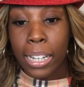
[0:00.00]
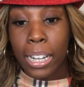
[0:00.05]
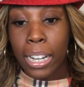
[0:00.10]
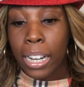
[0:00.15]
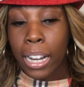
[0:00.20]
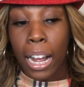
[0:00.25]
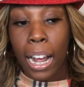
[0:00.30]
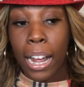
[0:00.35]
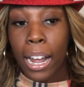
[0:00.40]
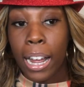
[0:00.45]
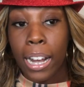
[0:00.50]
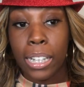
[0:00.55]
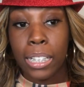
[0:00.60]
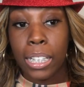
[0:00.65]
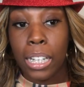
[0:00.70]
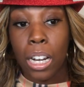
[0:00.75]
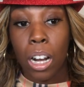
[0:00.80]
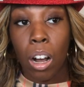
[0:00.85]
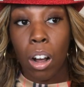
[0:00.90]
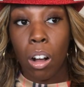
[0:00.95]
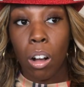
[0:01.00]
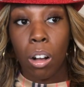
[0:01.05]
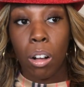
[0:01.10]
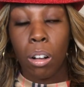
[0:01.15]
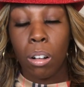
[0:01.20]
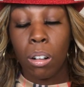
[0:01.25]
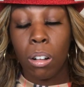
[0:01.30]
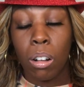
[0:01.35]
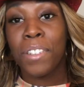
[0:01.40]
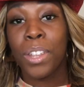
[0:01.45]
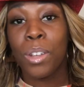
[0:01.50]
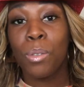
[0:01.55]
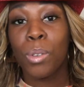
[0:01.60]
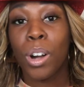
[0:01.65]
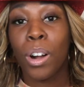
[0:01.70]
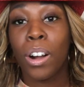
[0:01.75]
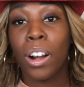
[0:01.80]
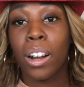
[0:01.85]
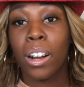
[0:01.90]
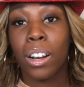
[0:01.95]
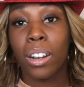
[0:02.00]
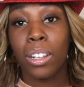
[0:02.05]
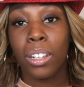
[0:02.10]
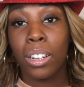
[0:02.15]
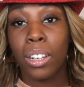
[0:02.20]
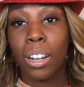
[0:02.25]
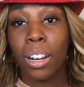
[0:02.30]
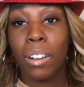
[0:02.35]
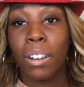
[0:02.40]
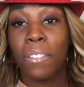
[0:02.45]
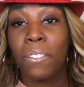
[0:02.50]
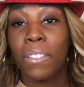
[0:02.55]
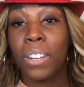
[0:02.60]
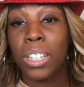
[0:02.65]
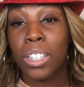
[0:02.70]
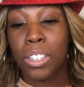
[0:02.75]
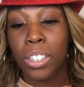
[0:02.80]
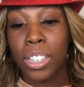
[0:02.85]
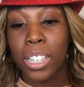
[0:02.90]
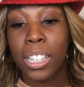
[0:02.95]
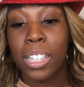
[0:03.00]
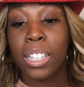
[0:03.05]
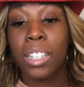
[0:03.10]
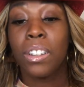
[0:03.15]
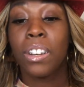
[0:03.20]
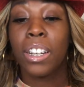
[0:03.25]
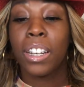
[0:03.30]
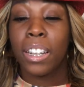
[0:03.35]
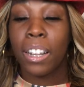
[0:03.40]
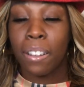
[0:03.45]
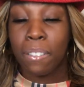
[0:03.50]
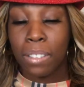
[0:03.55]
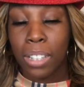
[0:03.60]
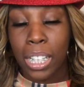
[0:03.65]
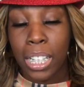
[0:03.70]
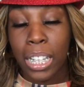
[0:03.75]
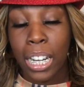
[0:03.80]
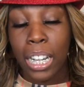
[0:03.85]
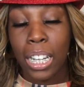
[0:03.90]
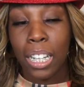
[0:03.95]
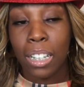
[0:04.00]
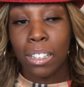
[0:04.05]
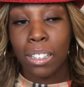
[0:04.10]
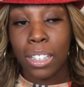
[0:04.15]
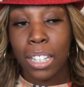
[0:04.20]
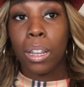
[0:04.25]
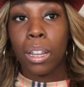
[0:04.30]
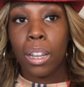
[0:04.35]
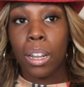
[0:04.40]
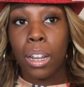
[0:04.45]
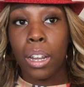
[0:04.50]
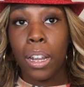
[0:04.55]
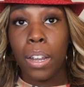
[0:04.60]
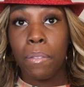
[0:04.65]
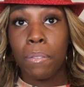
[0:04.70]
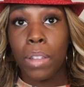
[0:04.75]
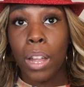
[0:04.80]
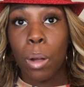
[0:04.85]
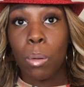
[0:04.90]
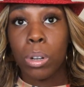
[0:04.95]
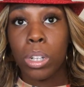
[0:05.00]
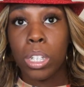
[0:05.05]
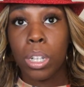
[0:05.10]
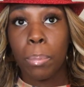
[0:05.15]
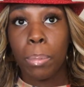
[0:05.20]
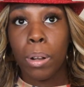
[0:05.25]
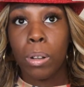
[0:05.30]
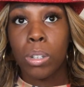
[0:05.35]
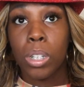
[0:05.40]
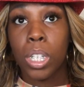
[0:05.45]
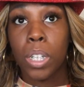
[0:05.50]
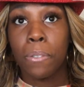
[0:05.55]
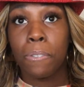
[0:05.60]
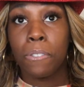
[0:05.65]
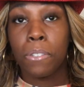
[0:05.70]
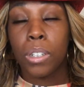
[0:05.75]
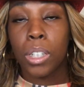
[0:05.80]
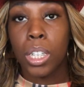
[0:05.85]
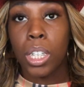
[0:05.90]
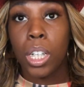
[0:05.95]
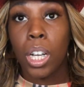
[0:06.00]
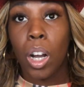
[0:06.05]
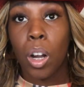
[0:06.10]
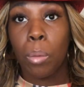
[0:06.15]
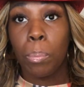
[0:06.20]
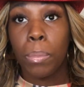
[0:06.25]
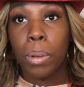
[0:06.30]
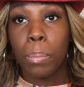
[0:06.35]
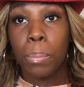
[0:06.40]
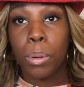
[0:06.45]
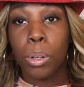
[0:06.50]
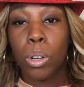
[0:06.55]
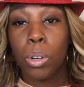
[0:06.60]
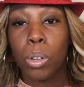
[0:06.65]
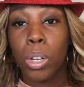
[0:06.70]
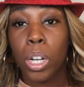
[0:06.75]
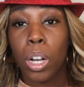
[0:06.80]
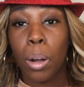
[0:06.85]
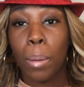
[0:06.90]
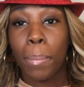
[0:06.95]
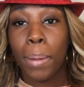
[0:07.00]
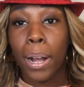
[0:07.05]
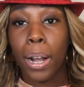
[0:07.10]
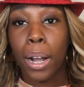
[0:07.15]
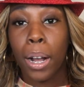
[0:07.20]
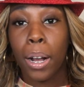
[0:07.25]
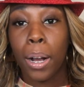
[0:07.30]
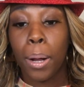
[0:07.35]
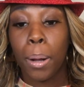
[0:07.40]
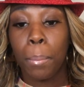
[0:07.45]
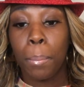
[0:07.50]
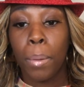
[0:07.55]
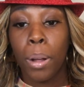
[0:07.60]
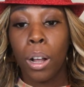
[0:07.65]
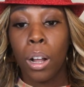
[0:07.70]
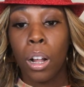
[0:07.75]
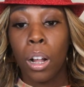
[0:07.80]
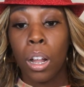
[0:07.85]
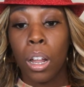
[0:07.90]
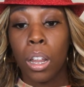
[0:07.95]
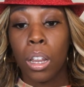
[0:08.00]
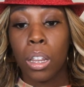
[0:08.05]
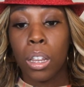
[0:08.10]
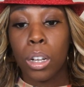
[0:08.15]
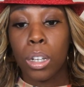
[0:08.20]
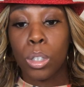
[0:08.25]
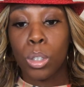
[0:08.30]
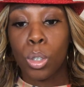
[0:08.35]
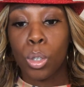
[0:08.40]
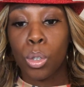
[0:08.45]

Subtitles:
kayaks at all. You are, you know, adventurous, you can definitely check those. I believe they were supposed to fully open Puerto Rico back up the